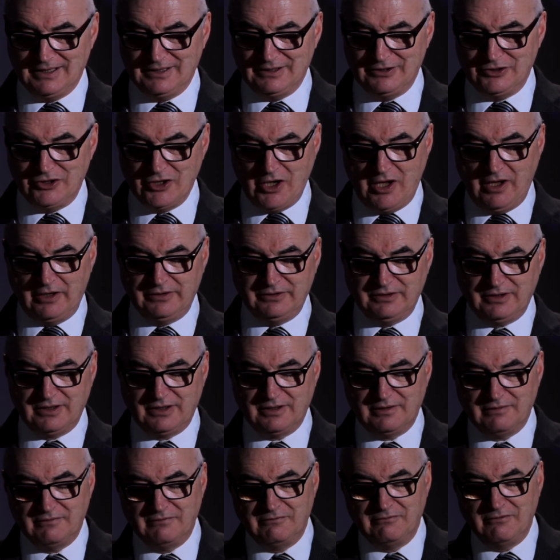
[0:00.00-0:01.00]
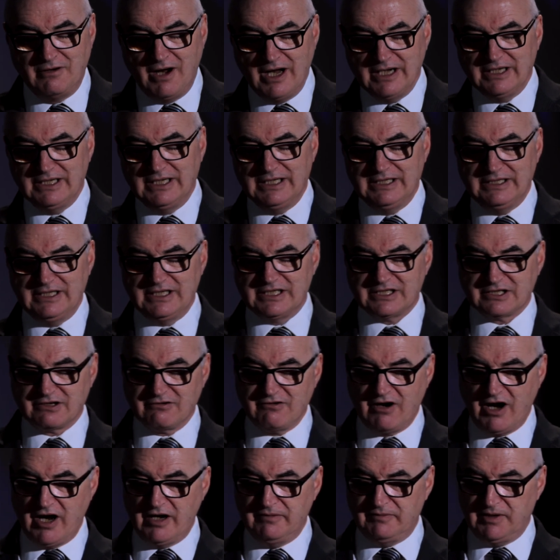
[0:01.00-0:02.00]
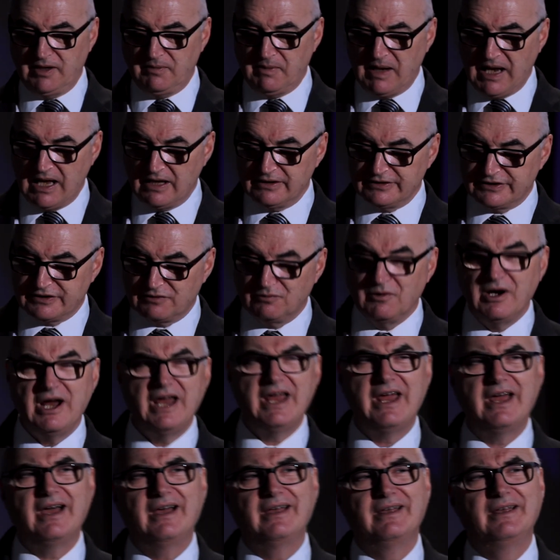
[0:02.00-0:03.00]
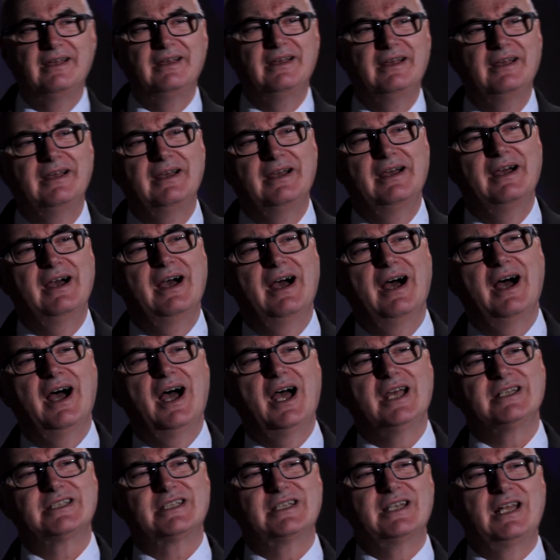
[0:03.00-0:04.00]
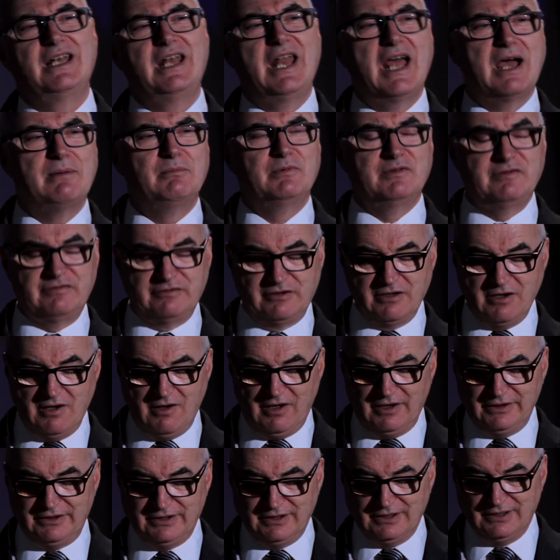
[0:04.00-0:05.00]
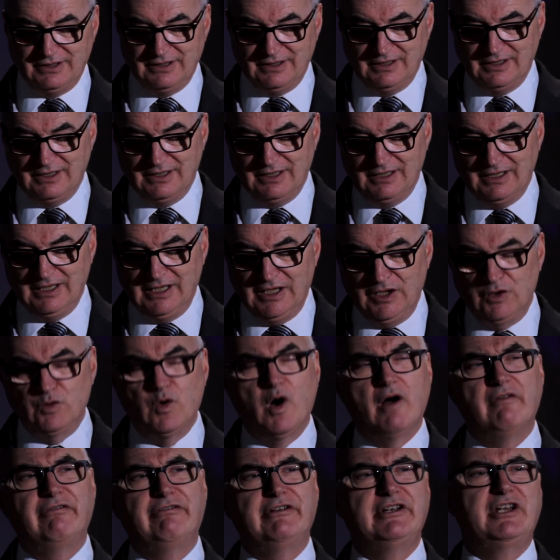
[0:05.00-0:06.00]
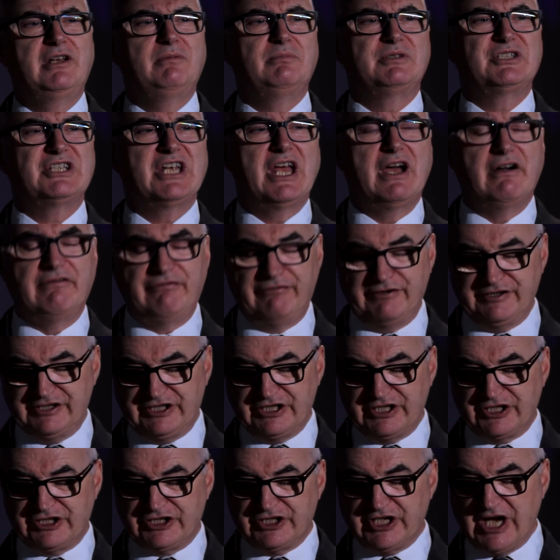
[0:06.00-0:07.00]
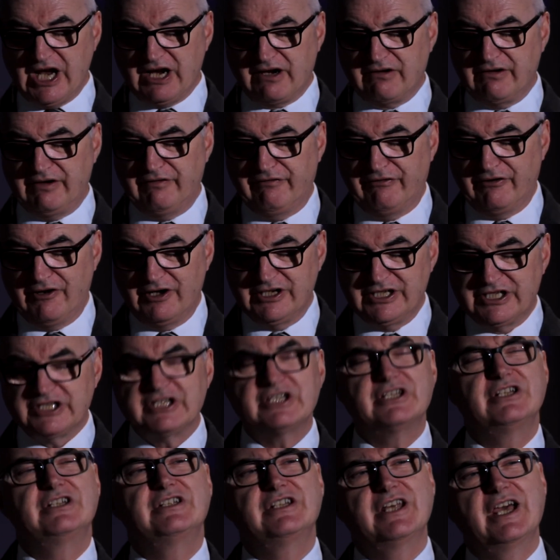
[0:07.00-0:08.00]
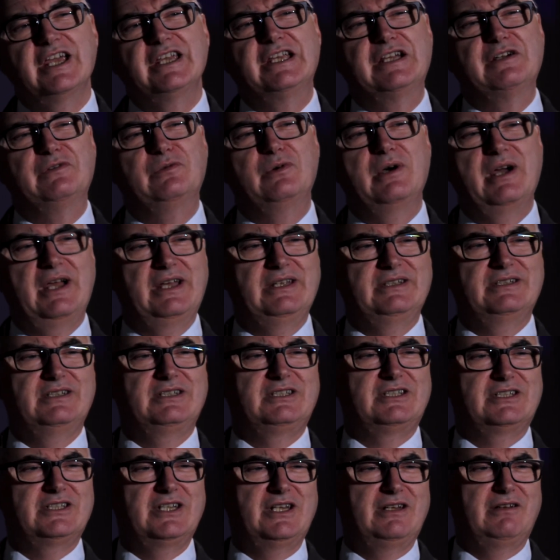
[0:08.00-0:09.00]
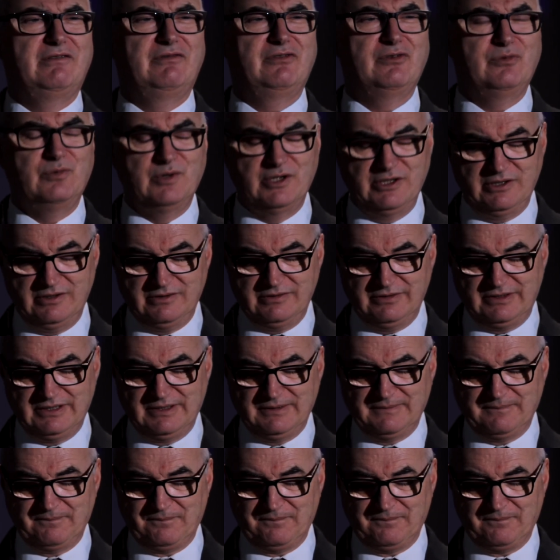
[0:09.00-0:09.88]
John rightly described him elsewhere as the Lamb of God, who offered himself as a sacrifice to take away the sin of the world.